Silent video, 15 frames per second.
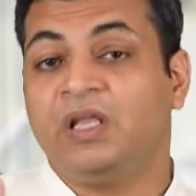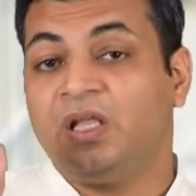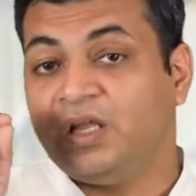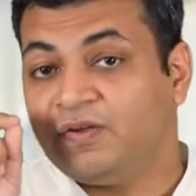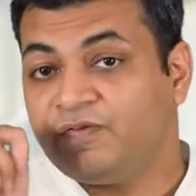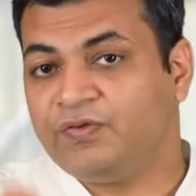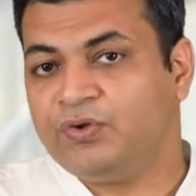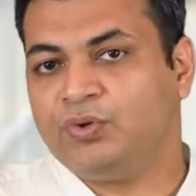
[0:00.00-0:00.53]

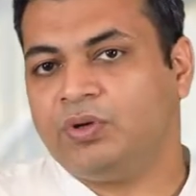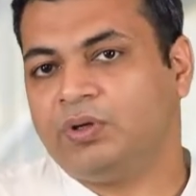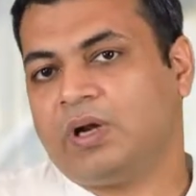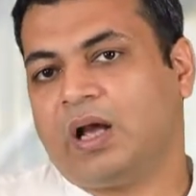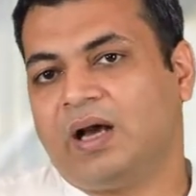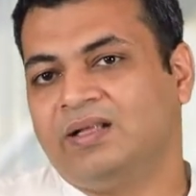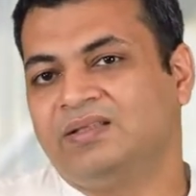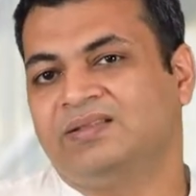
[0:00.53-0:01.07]
If your
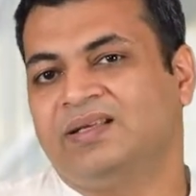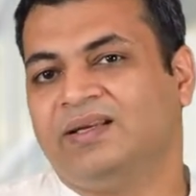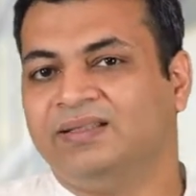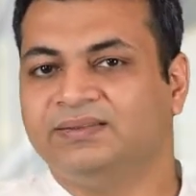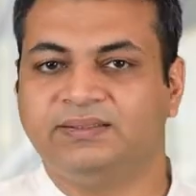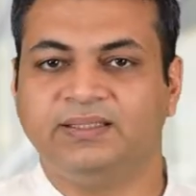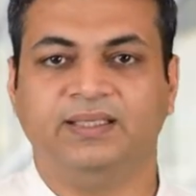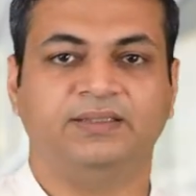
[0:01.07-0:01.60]
answer
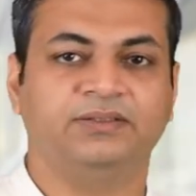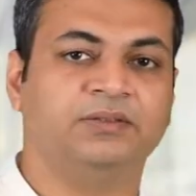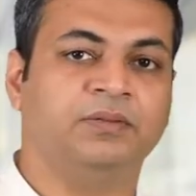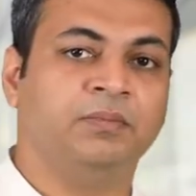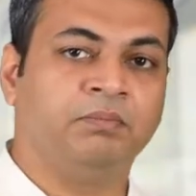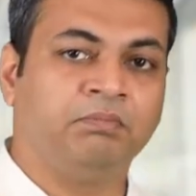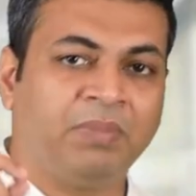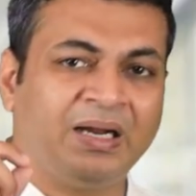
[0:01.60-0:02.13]
is yes,
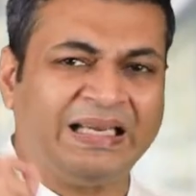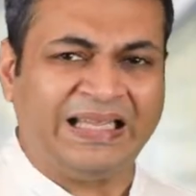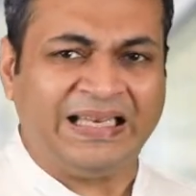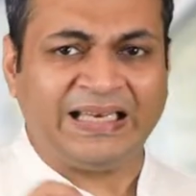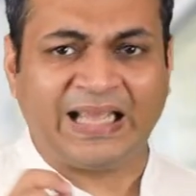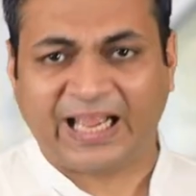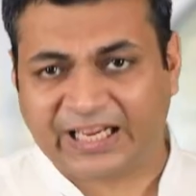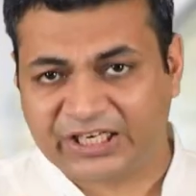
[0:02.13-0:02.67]
but
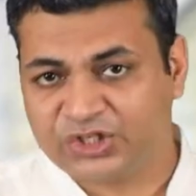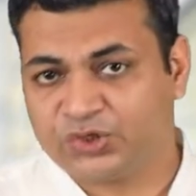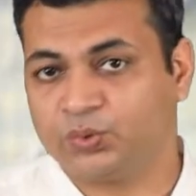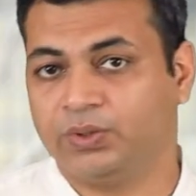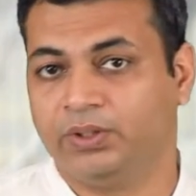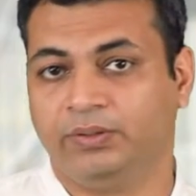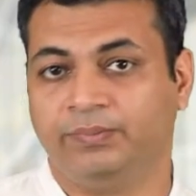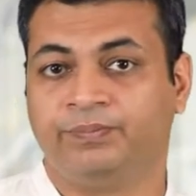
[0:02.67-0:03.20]
in
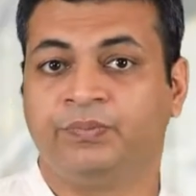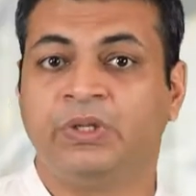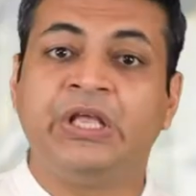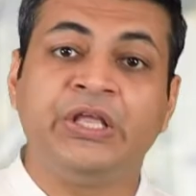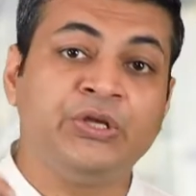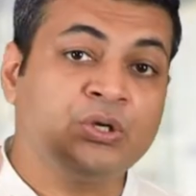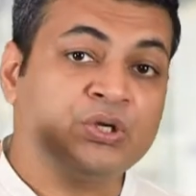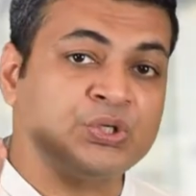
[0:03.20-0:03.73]
actual,
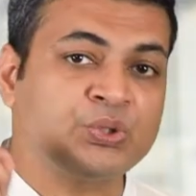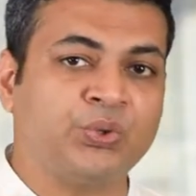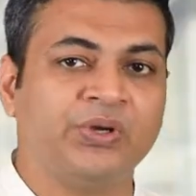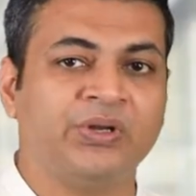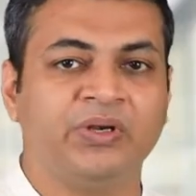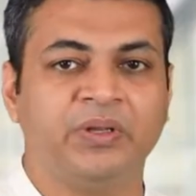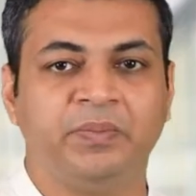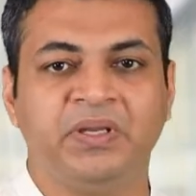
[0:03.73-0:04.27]
your
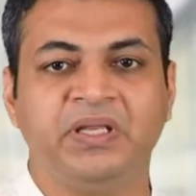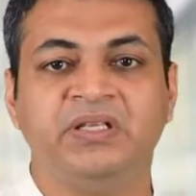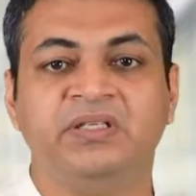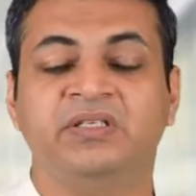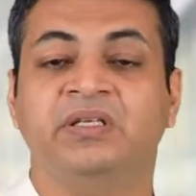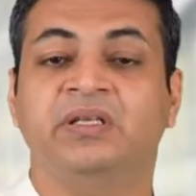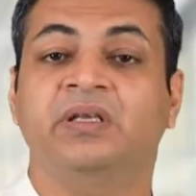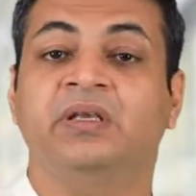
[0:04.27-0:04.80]
sugar
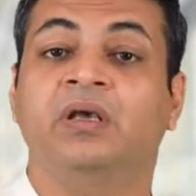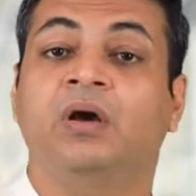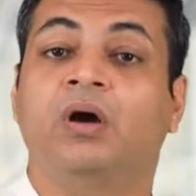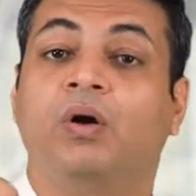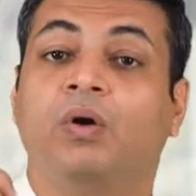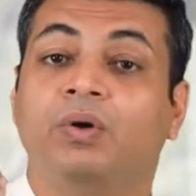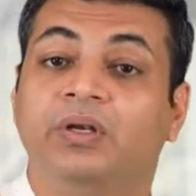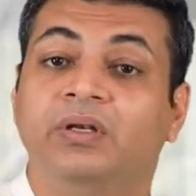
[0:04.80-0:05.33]
remains
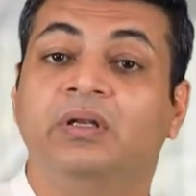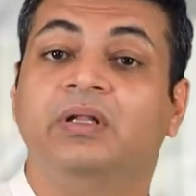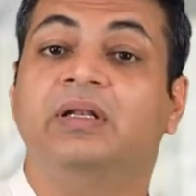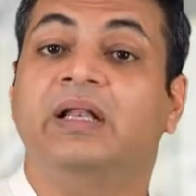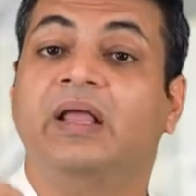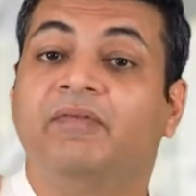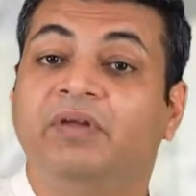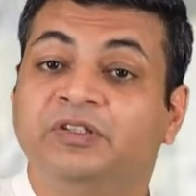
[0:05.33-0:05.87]
on
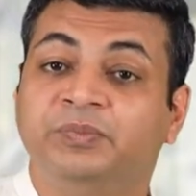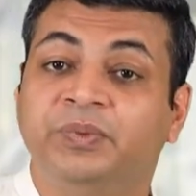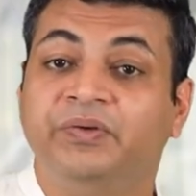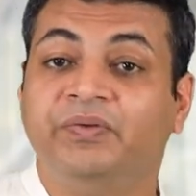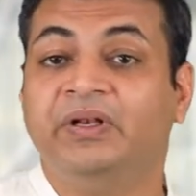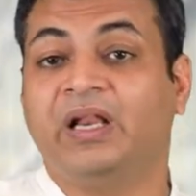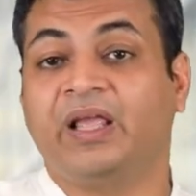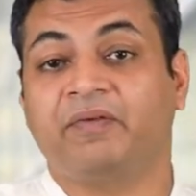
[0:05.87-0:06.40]
levels
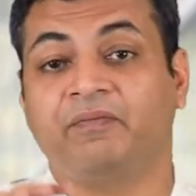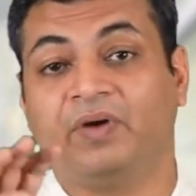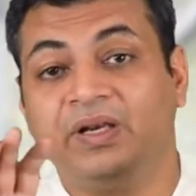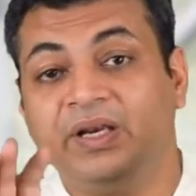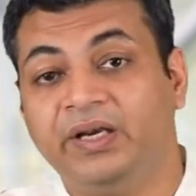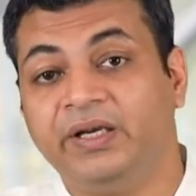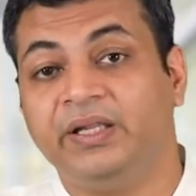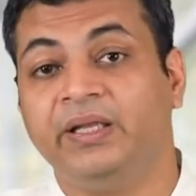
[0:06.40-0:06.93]
between like
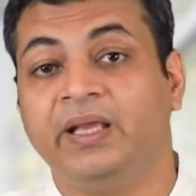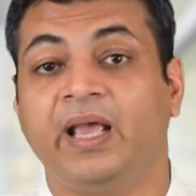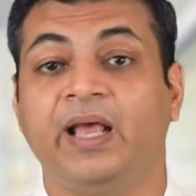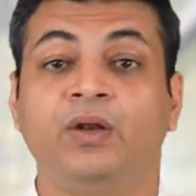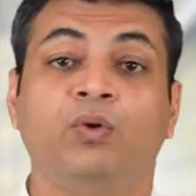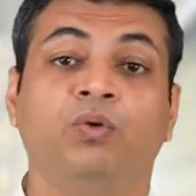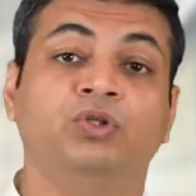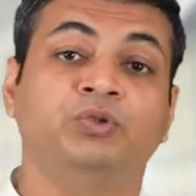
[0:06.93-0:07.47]
180
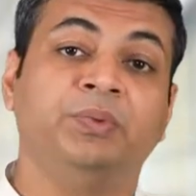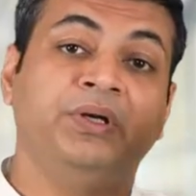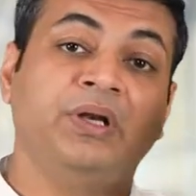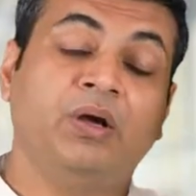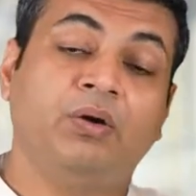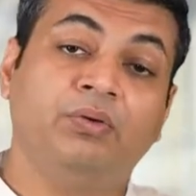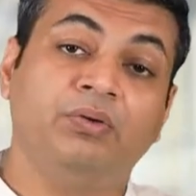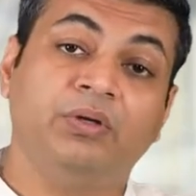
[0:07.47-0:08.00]
and goes
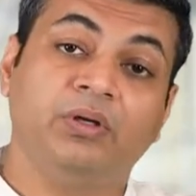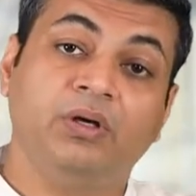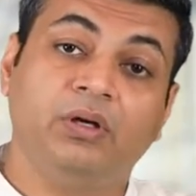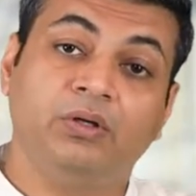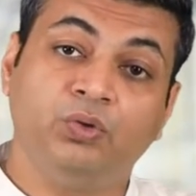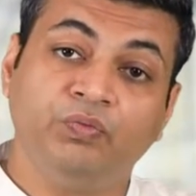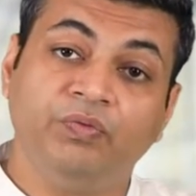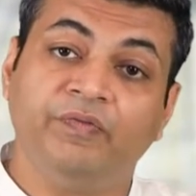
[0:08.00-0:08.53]
around uh,
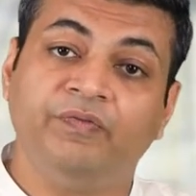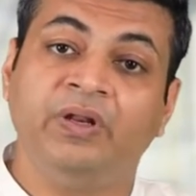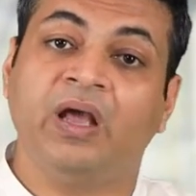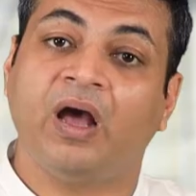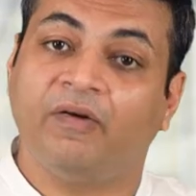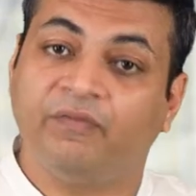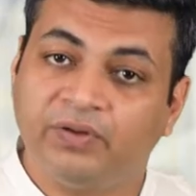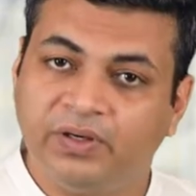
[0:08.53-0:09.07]
250
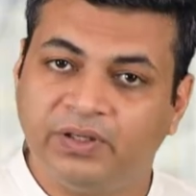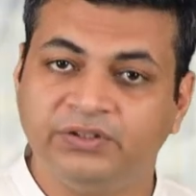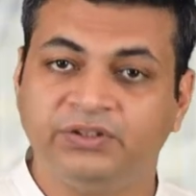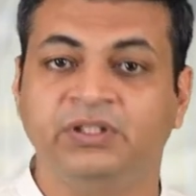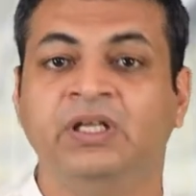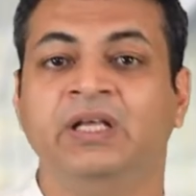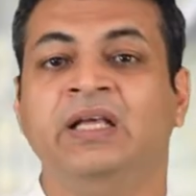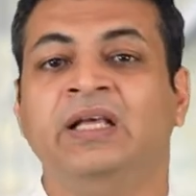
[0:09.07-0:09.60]
after lunch,